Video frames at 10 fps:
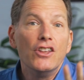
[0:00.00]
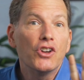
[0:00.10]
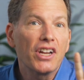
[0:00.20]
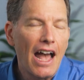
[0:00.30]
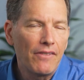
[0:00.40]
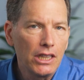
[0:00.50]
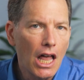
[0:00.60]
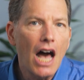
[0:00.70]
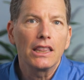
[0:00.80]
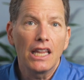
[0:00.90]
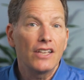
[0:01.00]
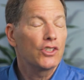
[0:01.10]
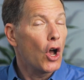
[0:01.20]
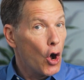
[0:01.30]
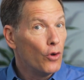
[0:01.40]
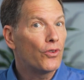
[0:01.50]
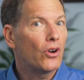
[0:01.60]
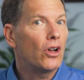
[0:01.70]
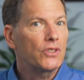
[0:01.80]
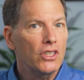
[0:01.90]
and you're gonna have a lot less
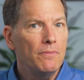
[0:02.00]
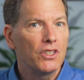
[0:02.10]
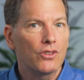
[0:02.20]
overall sleep